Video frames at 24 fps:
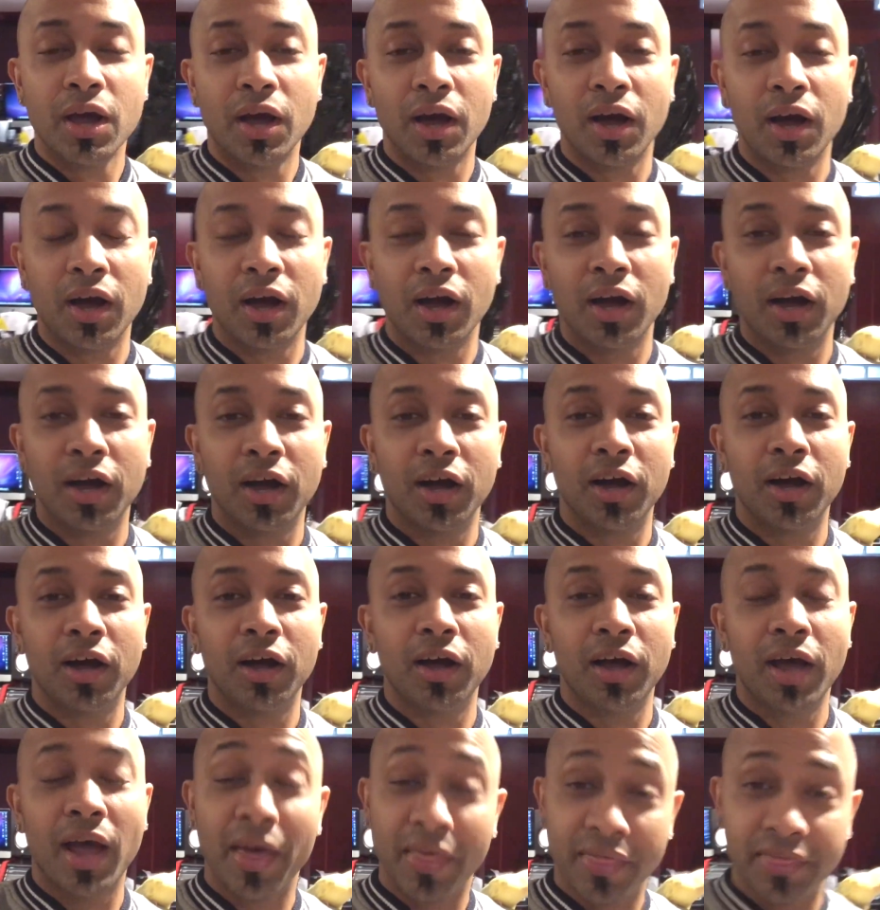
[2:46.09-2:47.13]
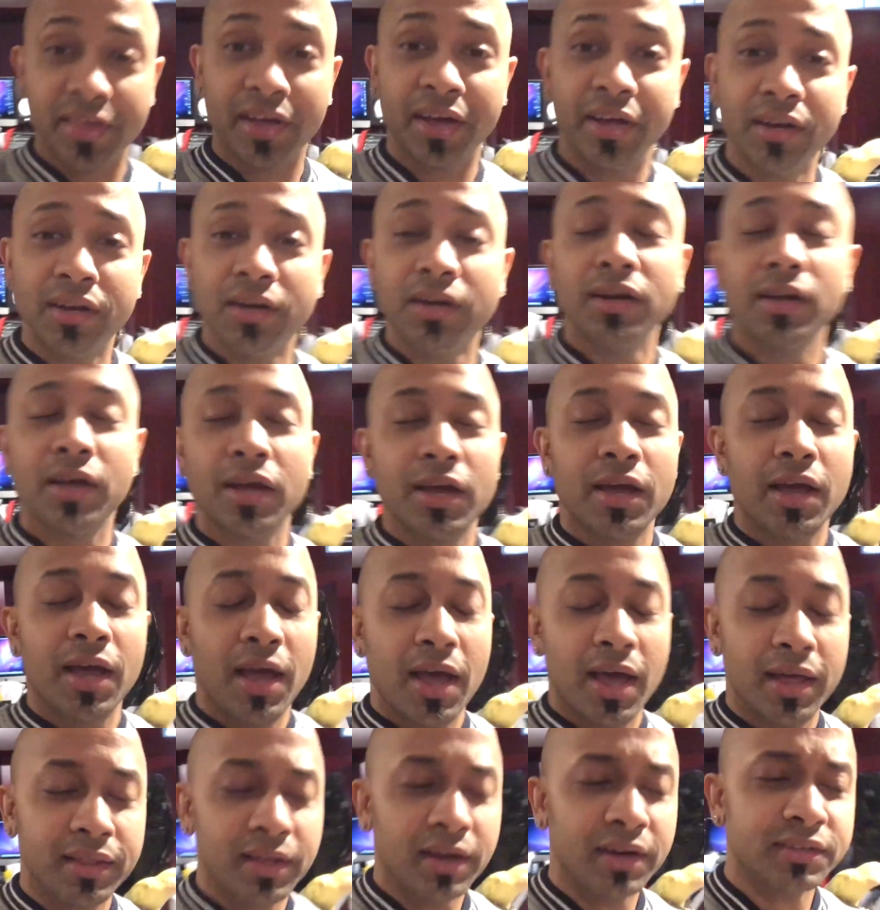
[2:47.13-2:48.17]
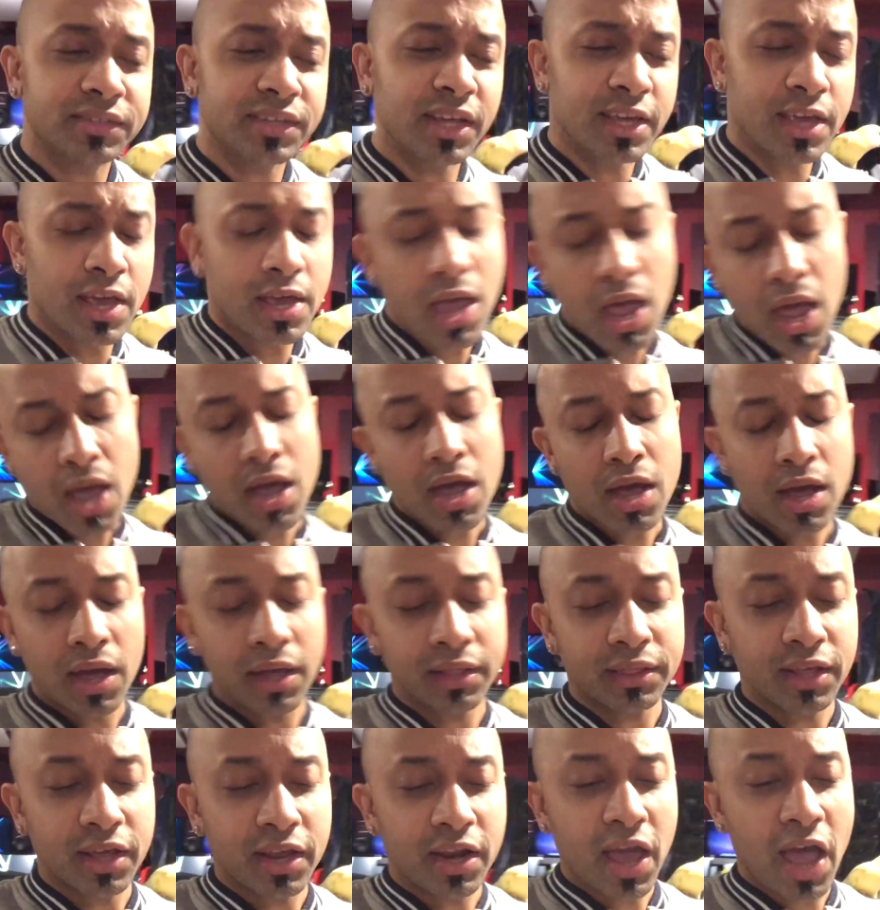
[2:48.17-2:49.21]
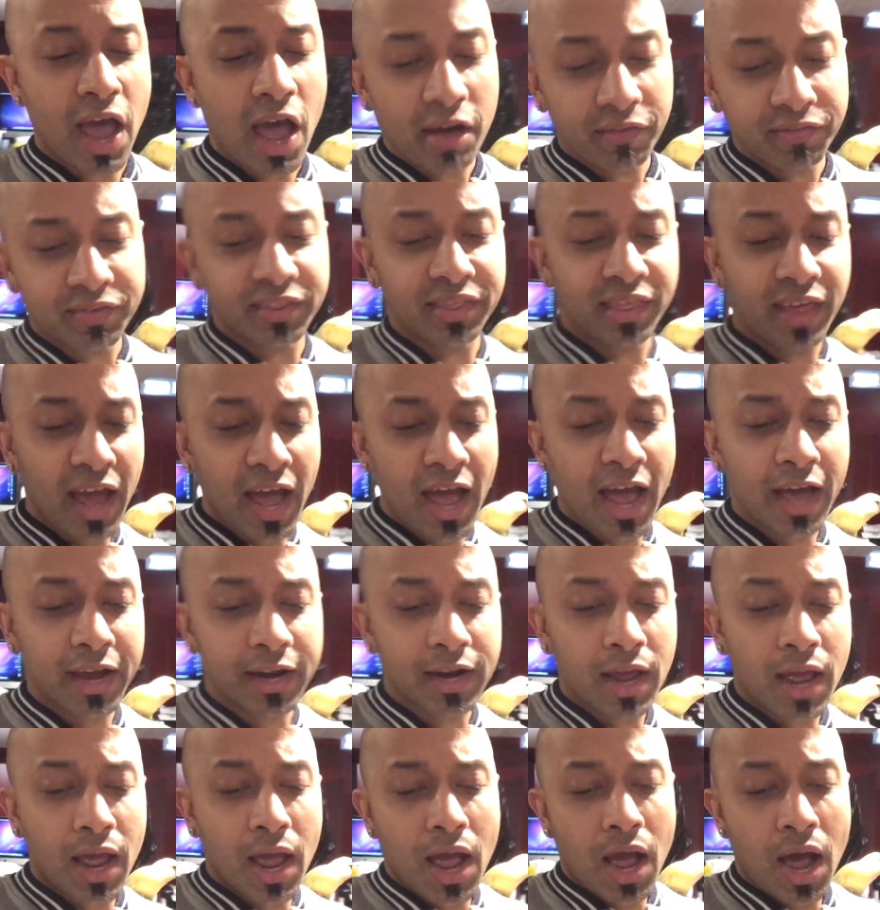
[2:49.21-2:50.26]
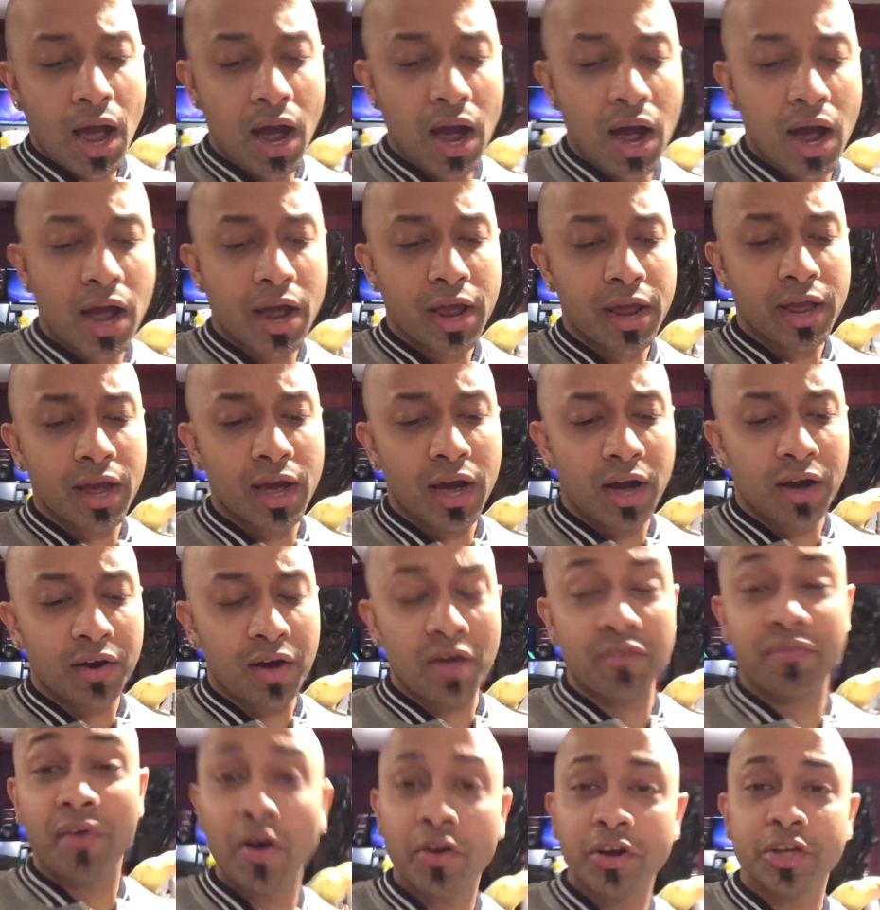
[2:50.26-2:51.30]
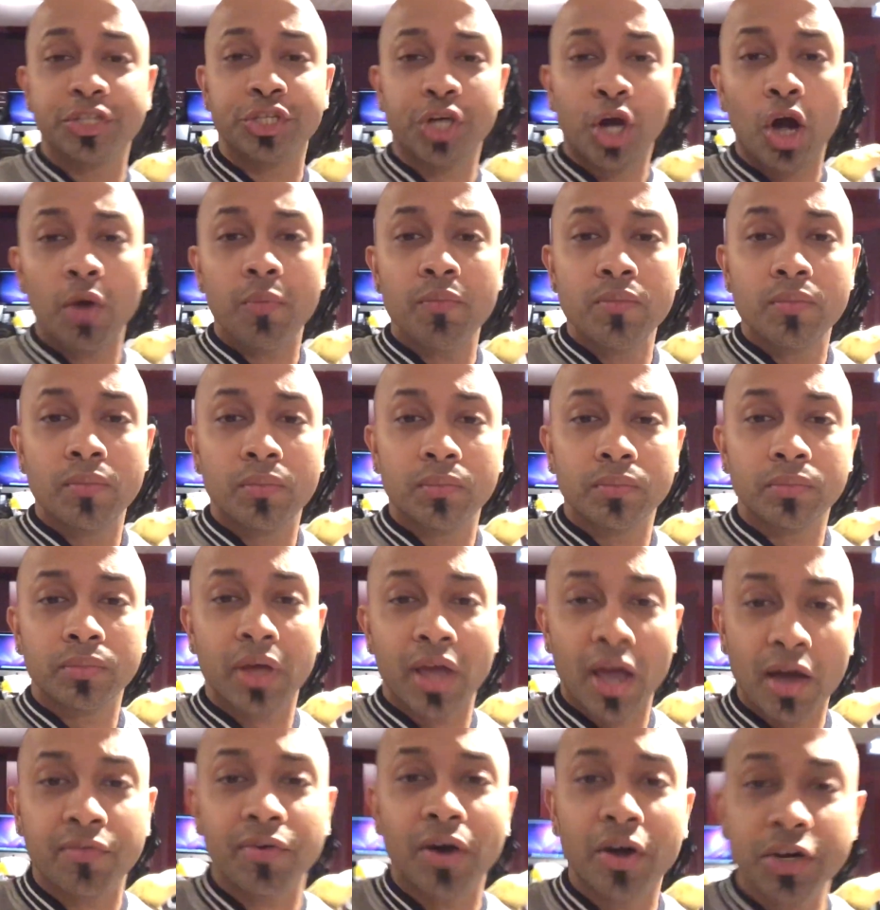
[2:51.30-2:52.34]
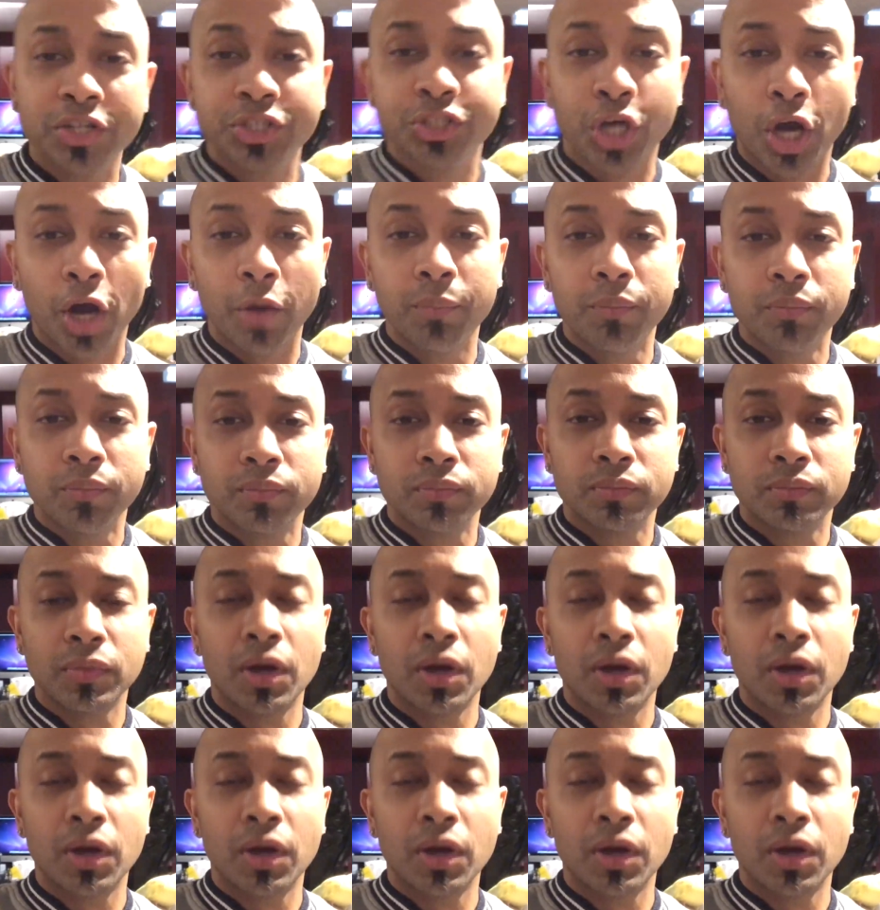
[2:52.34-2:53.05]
Uh, and then, and then he's like, yeah. And then after that, I, uh, I found a job. Yeah, I found a job.